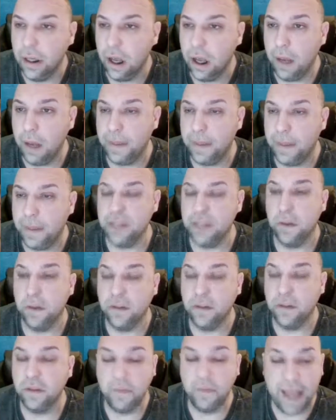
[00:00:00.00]
because both of
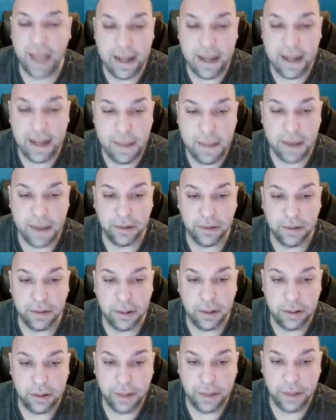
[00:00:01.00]
them get emailed
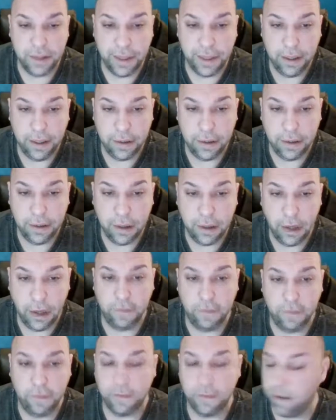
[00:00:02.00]
to me for
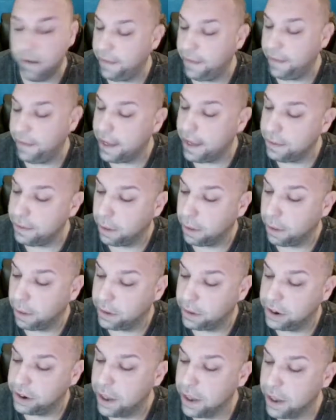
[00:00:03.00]
verification
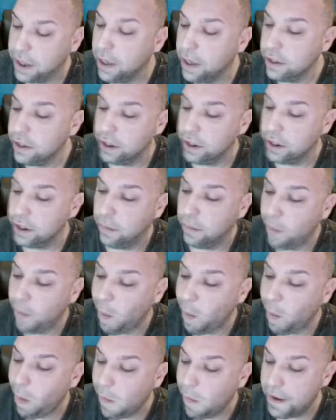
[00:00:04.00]
purposes. So
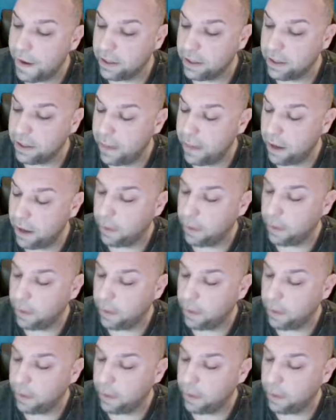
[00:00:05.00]
it doesn't matter whether